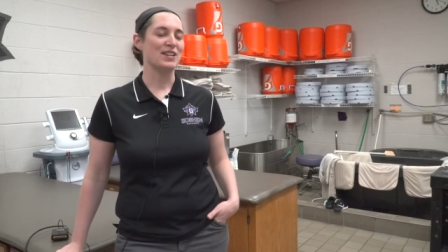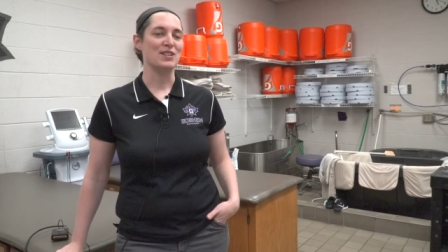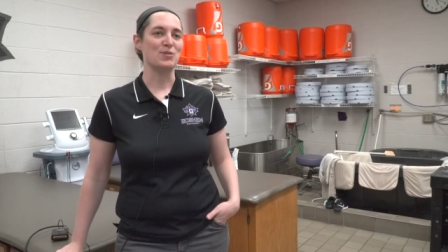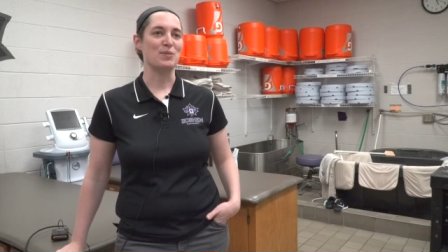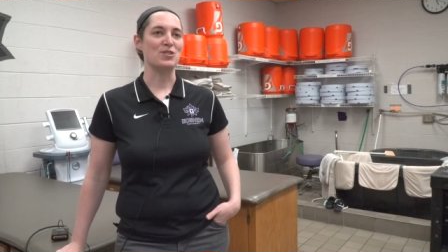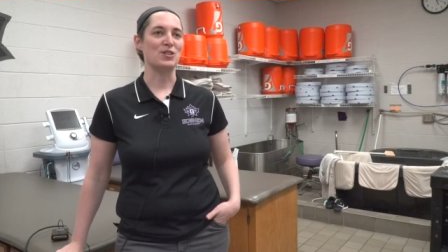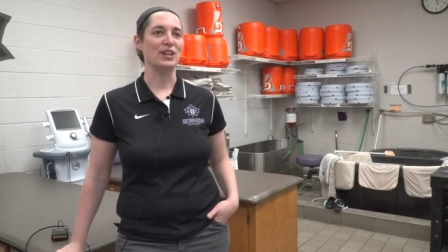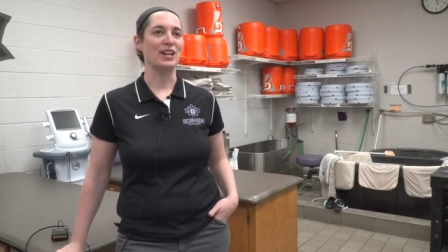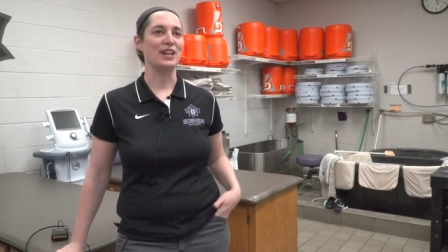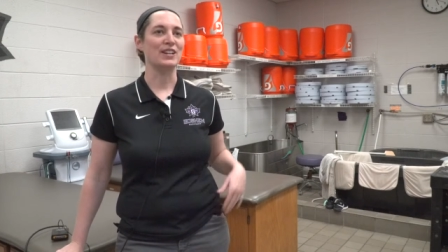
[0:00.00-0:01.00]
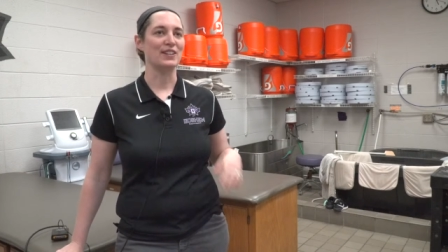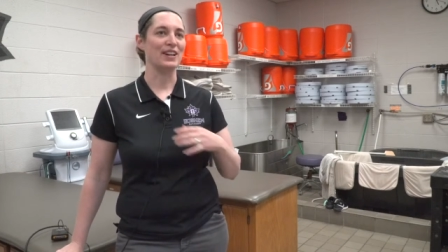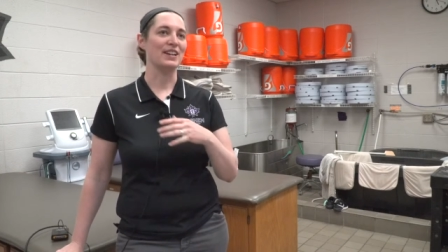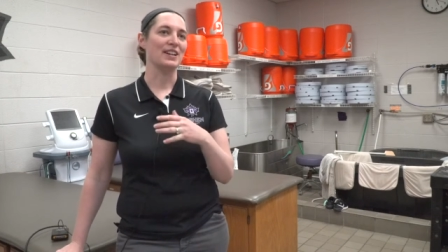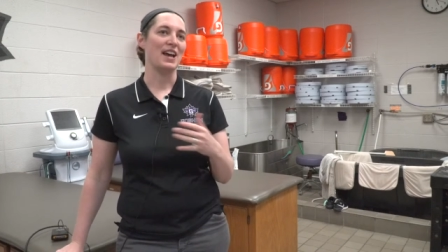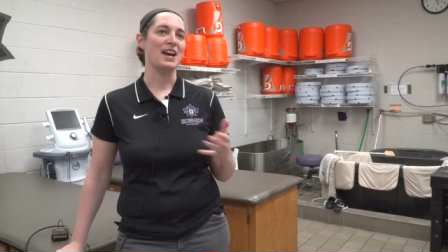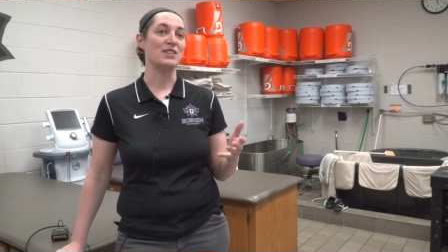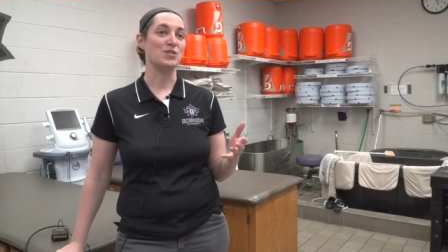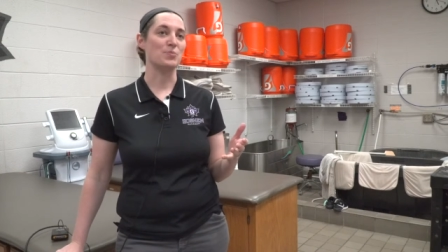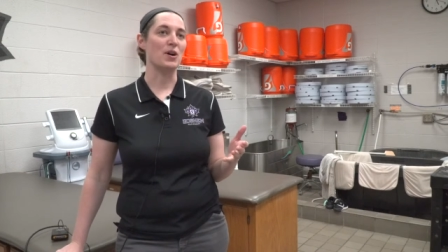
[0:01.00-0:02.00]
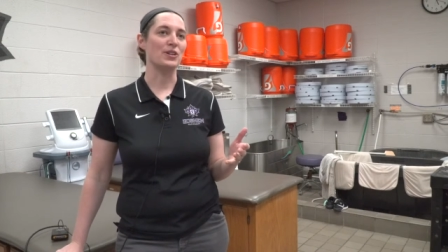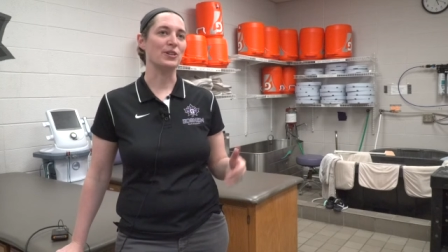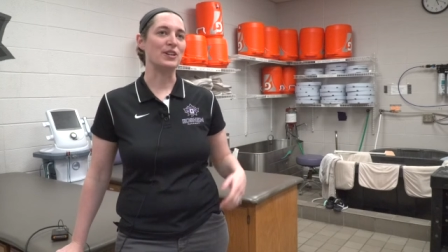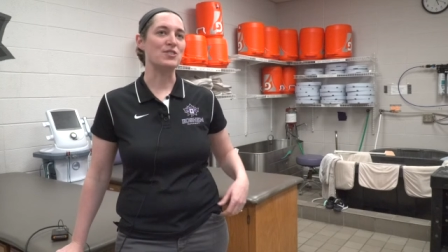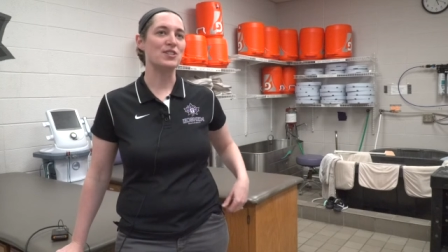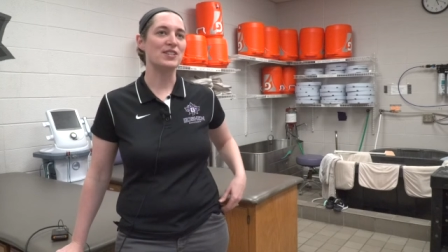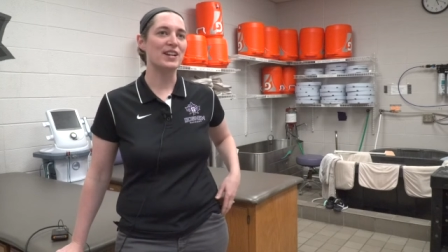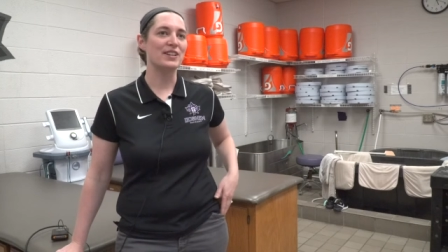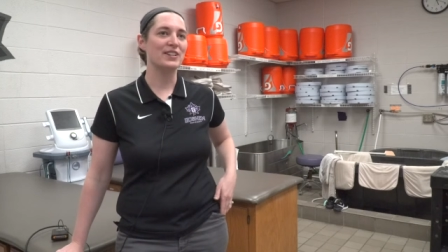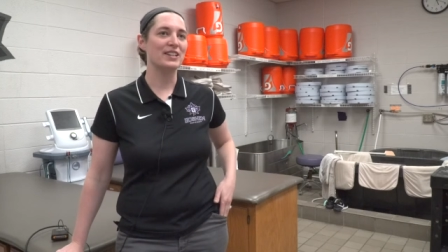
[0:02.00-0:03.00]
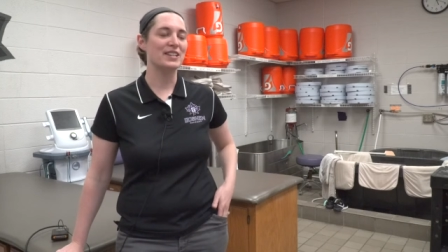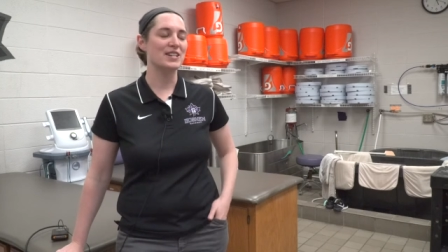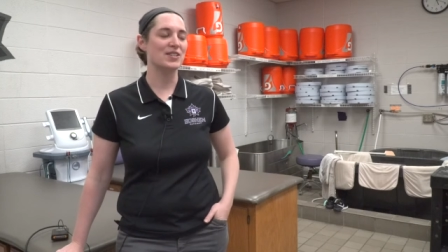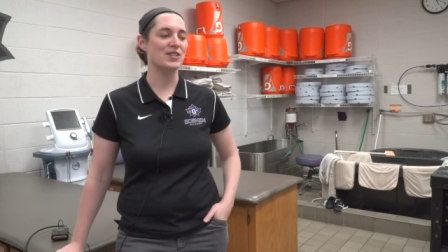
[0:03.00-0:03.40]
especially like in a small collegiate setting like this.